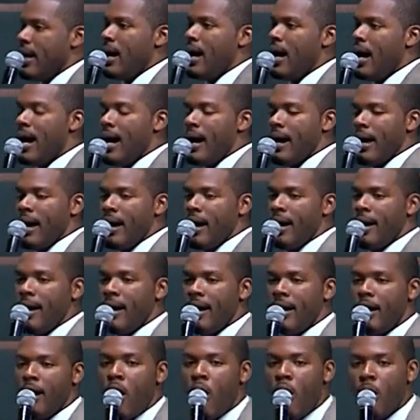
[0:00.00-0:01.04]
Uh, uh,
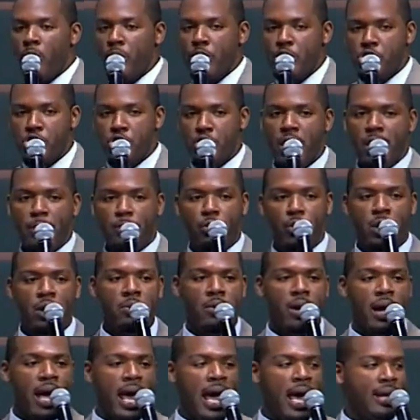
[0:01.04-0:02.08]
uh, on the trip, we
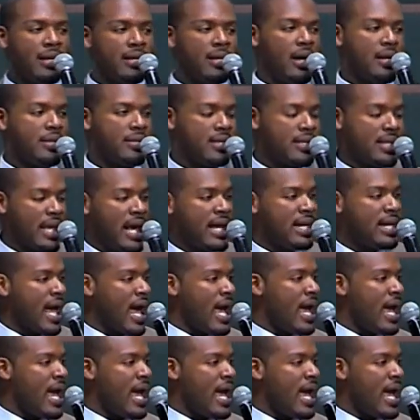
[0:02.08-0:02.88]
were at uh, St.